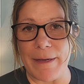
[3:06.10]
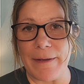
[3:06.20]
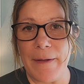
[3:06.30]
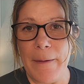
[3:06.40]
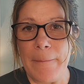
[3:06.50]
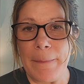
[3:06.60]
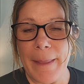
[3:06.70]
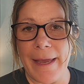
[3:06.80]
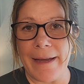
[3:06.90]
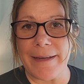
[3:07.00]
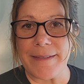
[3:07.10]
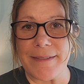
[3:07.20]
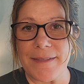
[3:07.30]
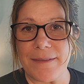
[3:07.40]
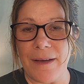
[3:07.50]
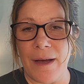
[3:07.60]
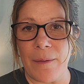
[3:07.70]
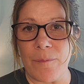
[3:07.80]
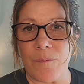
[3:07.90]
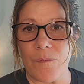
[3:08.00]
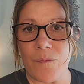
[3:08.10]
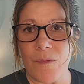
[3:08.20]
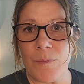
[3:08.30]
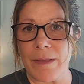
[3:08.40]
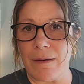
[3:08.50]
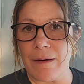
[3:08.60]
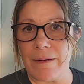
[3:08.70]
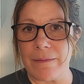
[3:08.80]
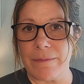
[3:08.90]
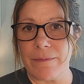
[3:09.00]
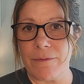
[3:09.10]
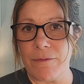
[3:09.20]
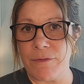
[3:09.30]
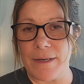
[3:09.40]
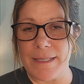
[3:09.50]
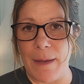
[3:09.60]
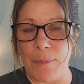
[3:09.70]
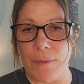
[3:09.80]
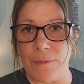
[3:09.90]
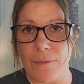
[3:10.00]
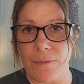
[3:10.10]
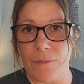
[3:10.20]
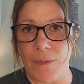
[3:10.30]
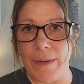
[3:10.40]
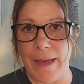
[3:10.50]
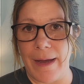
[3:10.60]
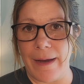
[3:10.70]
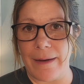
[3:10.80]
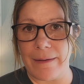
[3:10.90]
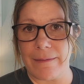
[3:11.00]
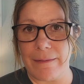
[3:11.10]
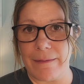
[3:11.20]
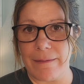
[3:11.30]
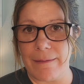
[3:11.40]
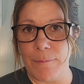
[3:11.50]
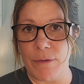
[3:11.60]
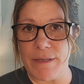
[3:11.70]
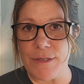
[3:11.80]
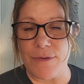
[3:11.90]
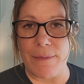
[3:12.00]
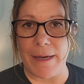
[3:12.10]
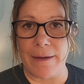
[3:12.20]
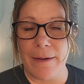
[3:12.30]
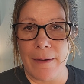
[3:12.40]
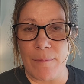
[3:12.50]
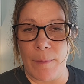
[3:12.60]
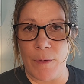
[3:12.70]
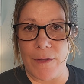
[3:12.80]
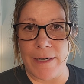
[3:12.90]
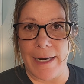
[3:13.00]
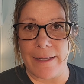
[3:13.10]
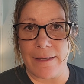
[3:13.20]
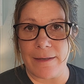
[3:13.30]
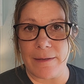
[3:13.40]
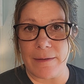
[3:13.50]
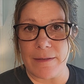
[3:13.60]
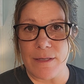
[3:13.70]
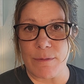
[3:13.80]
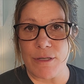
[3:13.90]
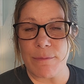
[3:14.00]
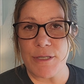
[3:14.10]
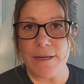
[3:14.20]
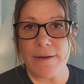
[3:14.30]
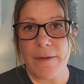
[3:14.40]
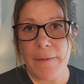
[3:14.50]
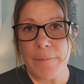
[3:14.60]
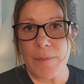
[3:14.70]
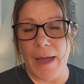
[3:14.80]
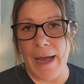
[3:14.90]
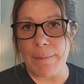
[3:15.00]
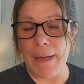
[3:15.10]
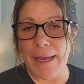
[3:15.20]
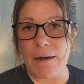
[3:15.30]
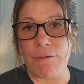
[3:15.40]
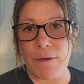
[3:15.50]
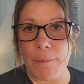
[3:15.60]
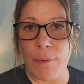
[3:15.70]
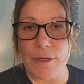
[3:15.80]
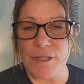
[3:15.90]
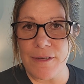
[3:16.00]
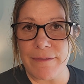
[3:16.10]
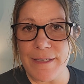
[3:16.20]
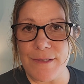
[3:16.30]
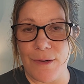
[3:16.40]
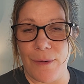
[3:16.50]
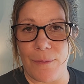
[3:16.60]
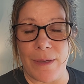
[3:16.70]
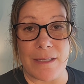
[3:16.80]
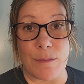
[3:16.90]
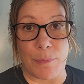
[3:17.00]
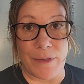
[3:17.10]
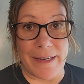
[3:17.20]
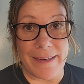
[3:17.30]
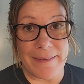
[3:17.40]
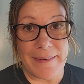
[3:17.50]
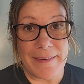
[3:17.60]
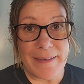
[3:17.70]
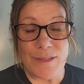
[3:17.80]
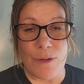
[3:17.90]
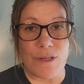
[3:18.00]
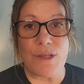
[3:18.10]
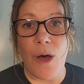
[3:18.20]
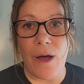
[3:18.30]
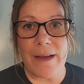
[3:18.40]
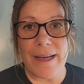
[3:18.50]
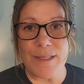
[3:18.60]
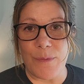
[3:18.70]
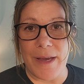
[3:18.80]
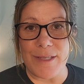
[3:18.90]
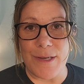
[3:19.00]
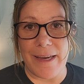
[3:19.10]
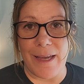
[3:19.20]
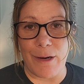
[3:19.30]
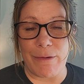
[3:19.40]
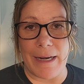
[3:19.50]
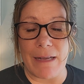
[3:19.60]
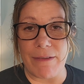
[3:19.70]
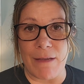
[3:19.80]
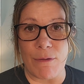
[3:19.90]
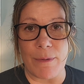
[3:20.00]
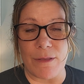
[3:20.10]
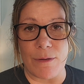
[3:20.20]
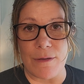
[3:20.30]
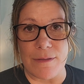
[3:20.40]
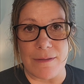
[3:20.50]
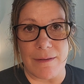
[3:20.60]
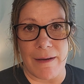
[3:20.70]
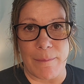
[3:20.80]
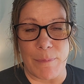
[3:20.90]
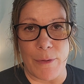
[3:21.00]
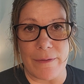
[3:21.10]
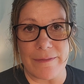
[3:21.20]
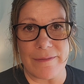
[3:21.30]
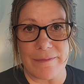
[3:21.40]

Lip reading: it. And with our, for example, when we had the movie streaming, my brother had the subscription. I paid for a portion of it, so we split it. So there's all kinds of ways you can get creative. Even with those bulk